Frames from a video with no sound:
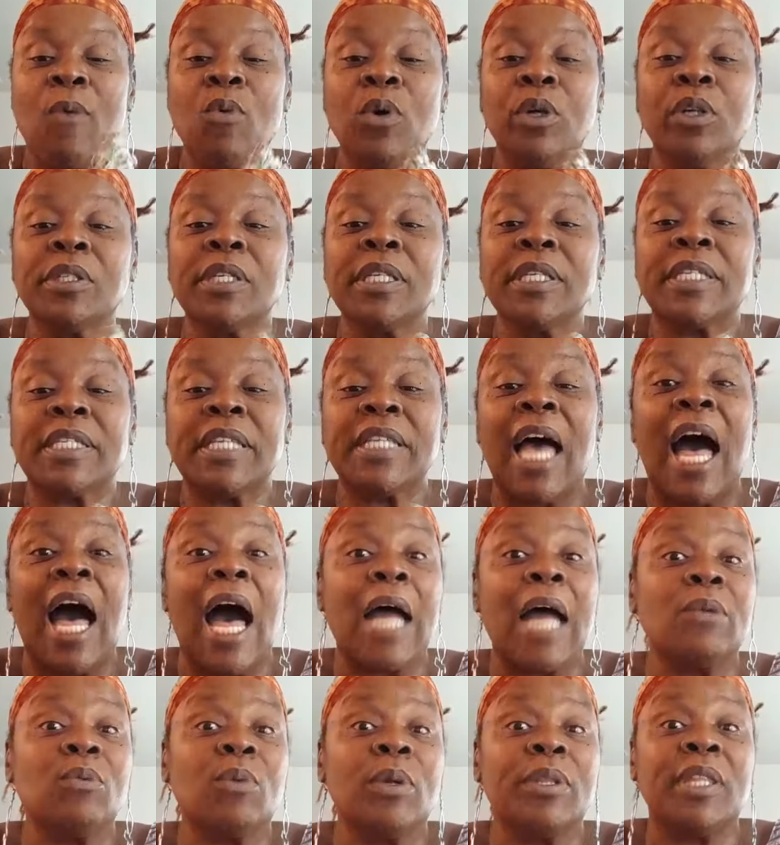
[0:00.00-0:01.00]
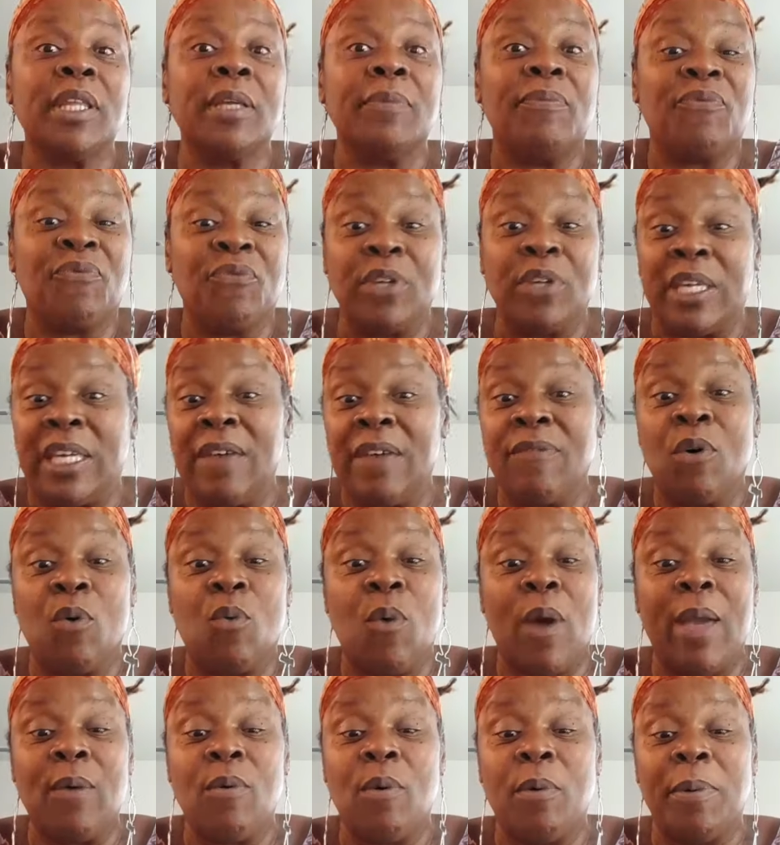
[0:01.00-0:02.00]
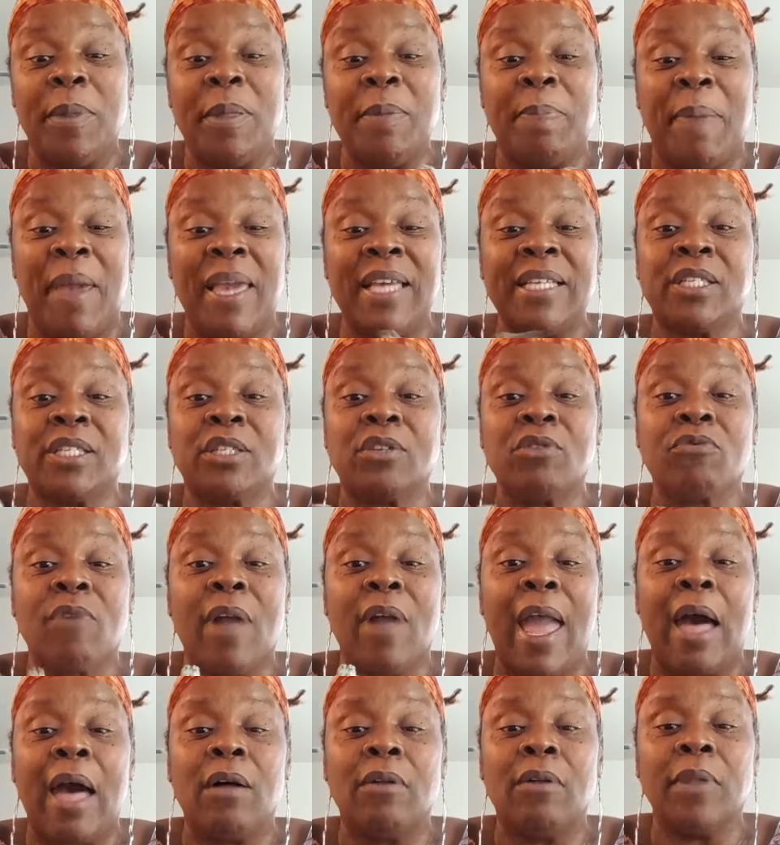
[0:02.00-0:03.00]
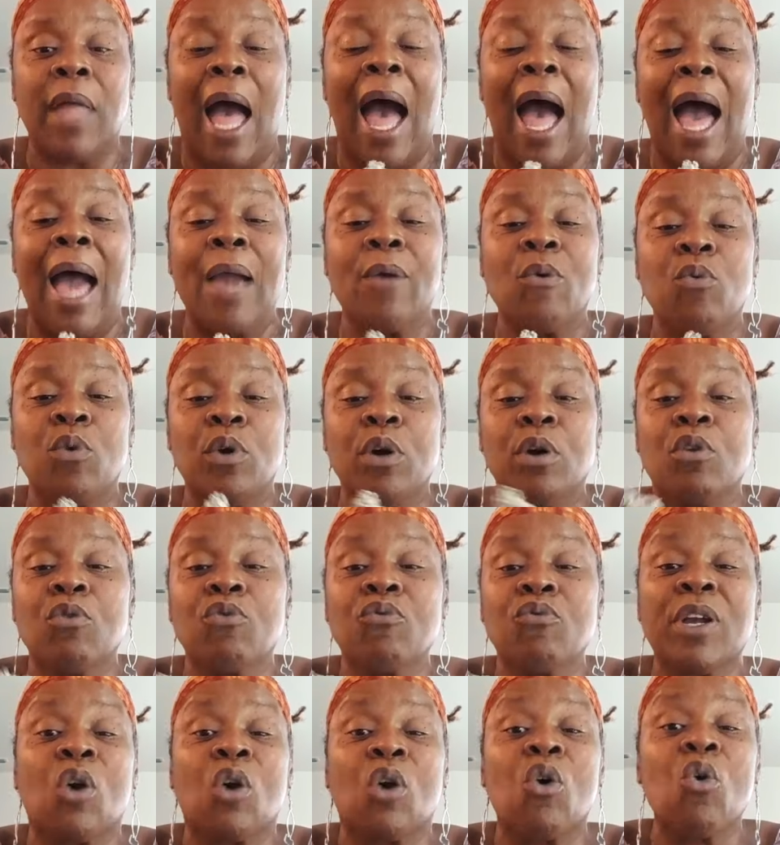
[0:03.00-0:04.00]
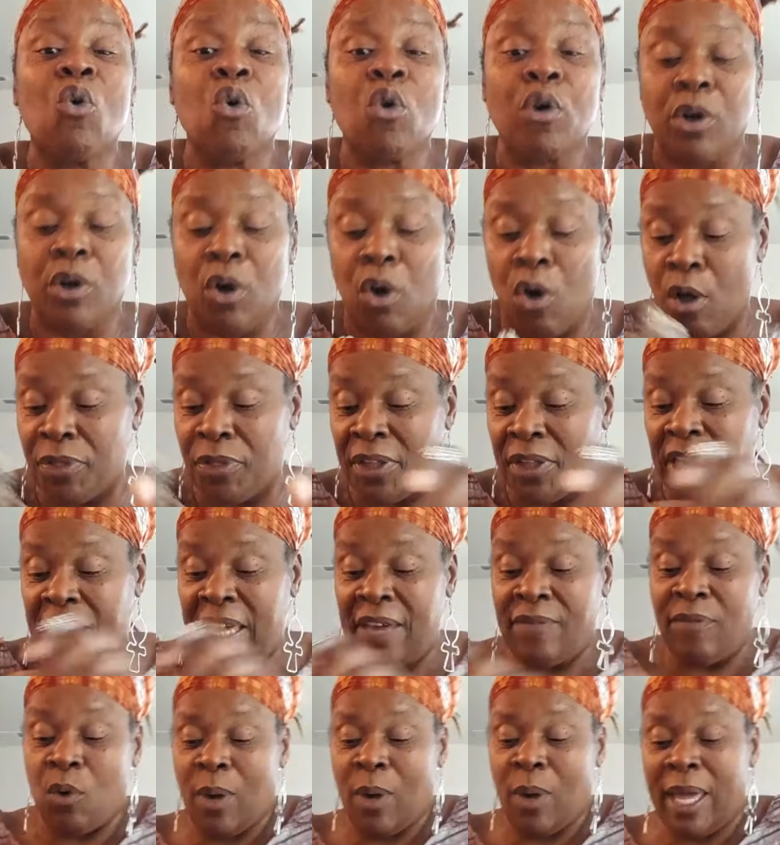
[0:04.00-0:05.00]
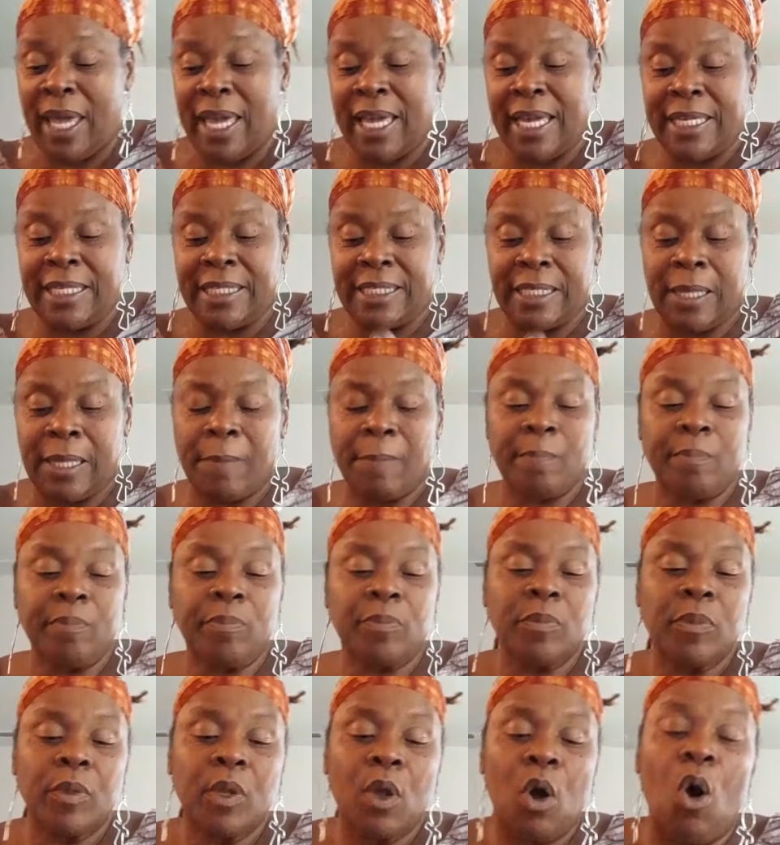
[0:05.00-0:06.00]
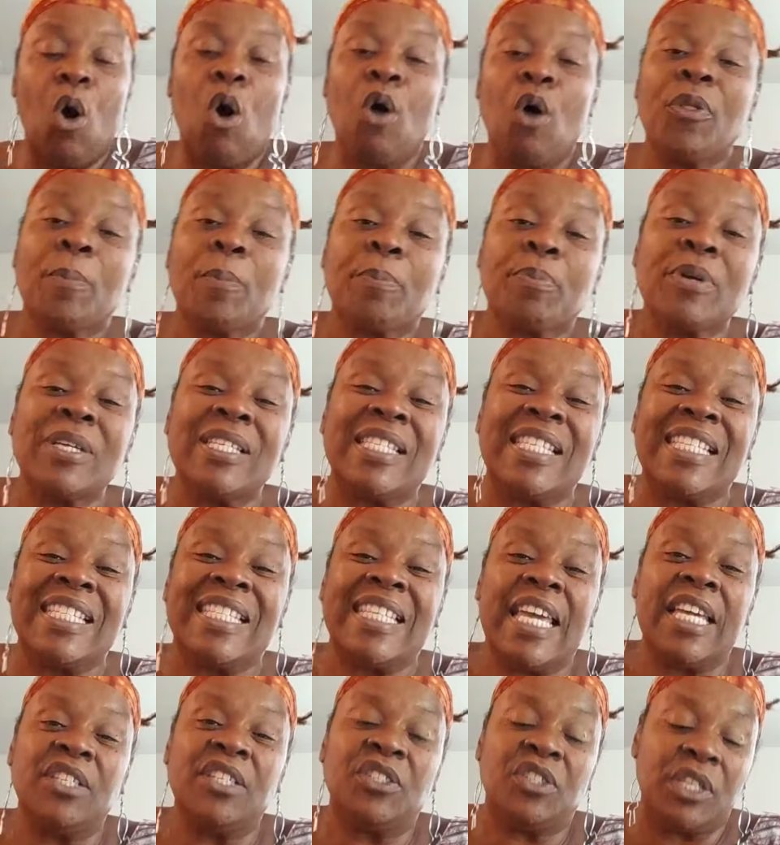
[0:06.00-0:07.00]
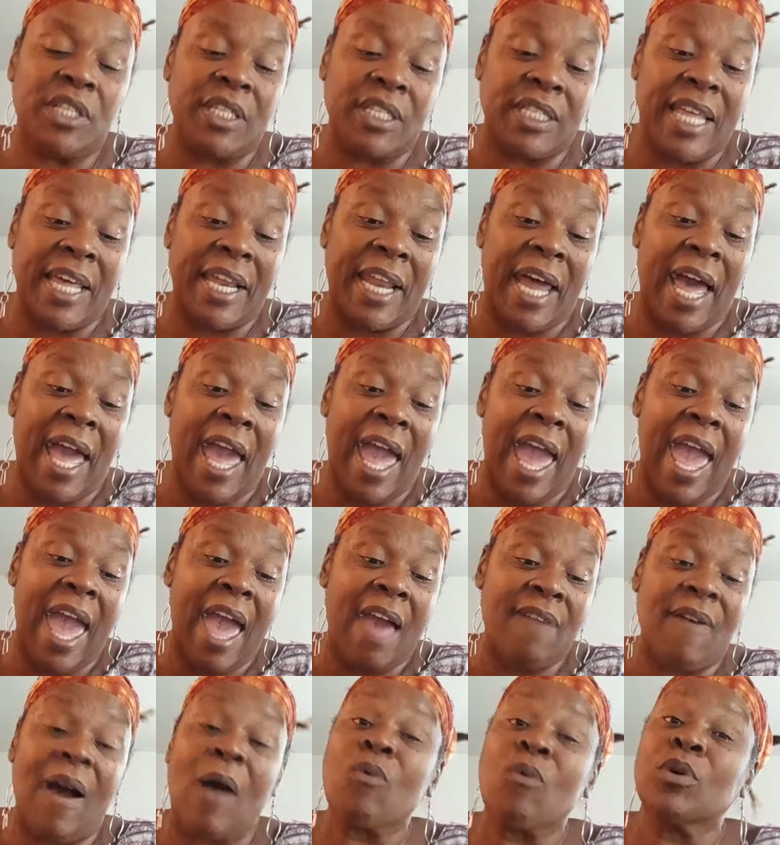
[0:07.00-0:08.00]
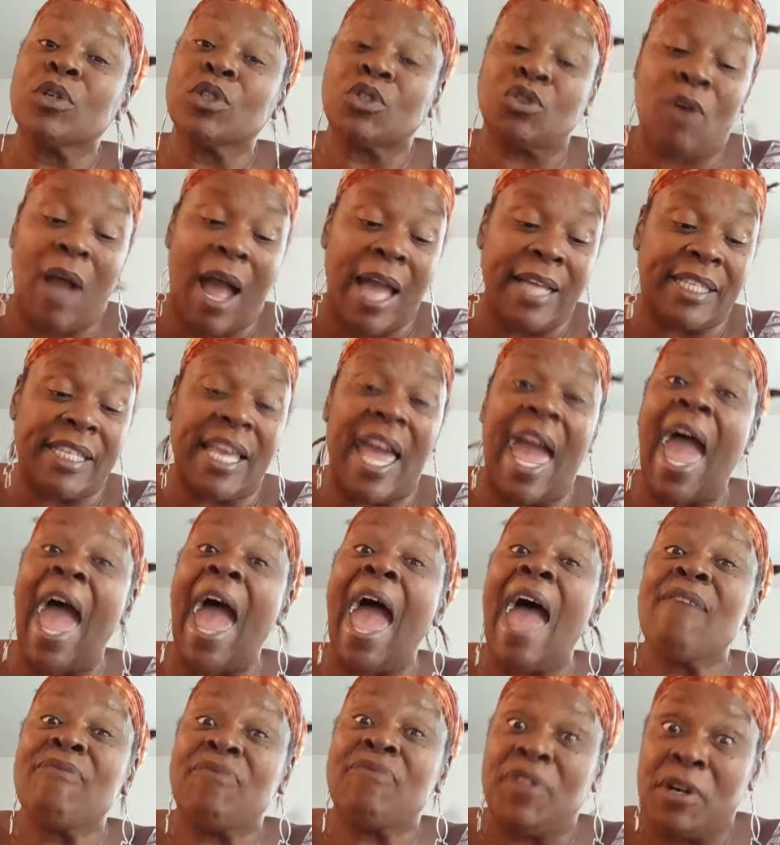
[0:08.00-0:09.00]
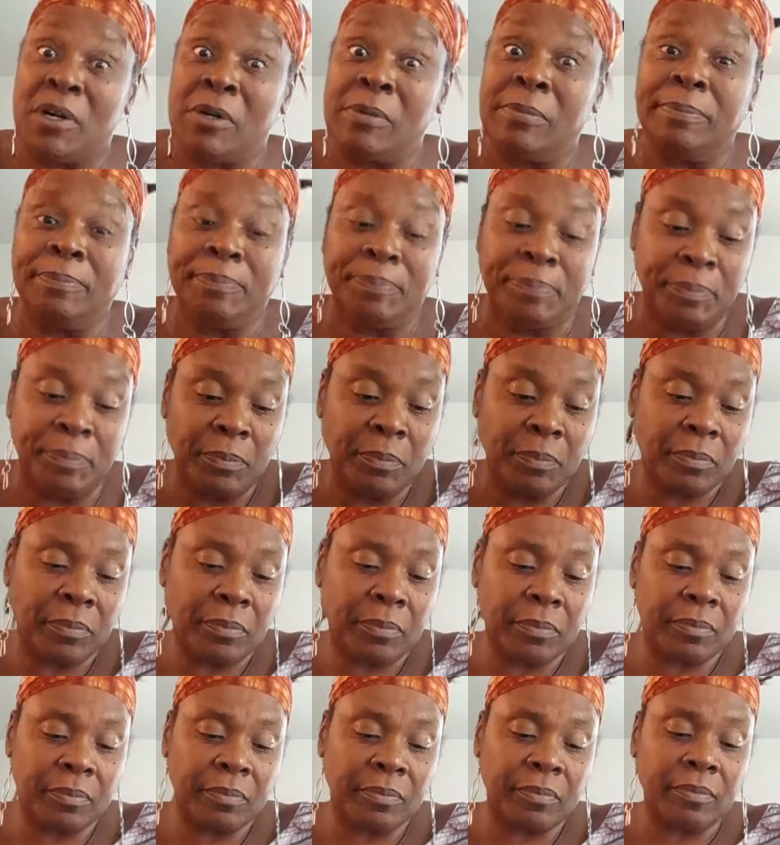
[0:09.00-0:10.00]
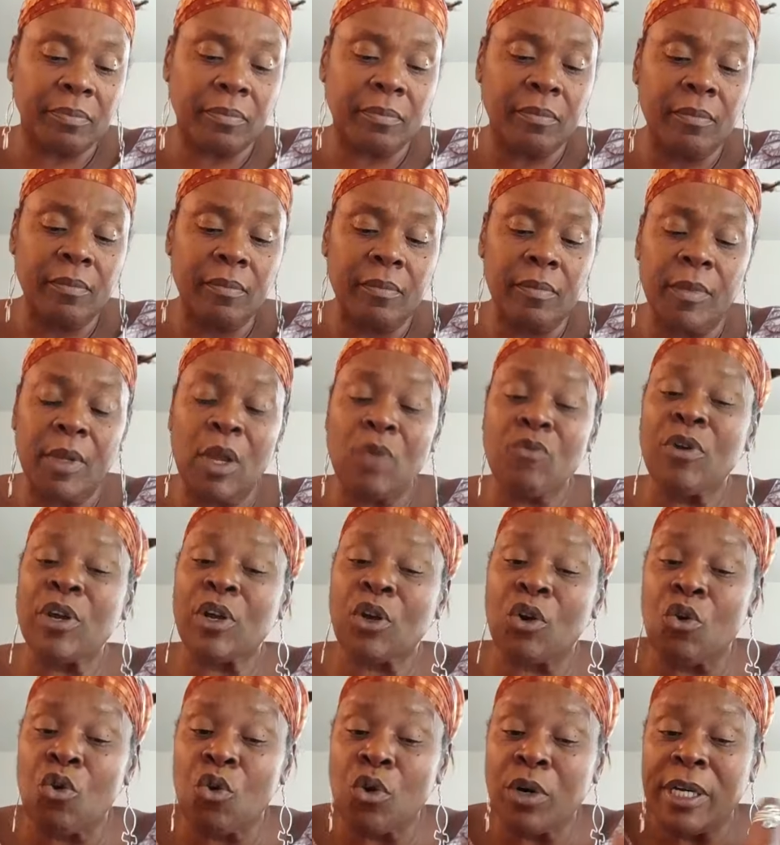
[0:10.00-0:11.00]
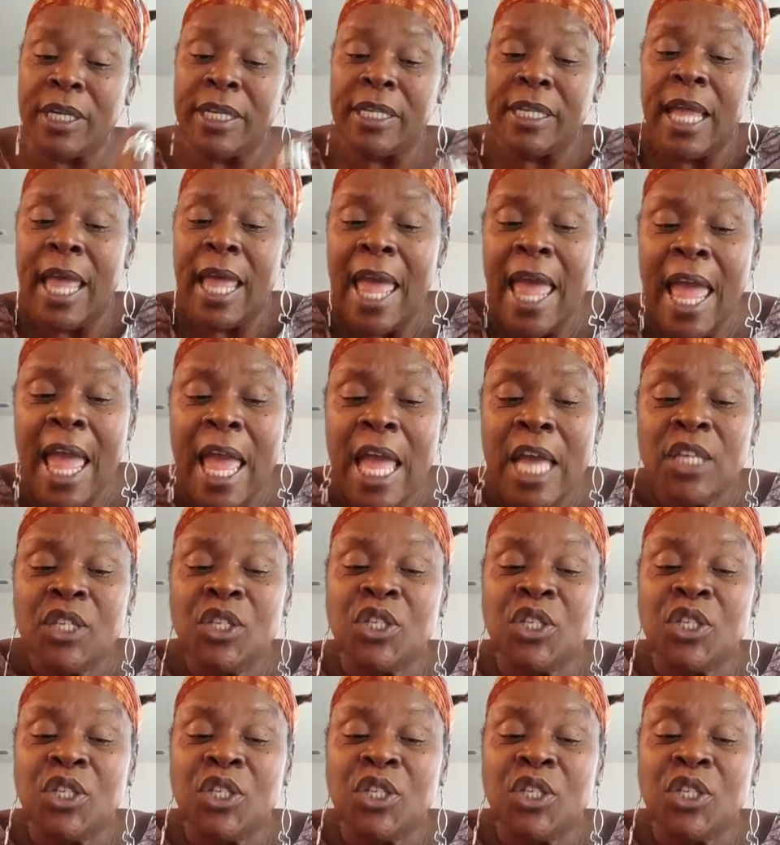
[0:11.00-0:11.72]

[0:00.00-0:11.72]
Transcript: And we'll decide what the giveaway will be based around. I will record all the giveaways, all the presentations that I have. I will try to have them recorded.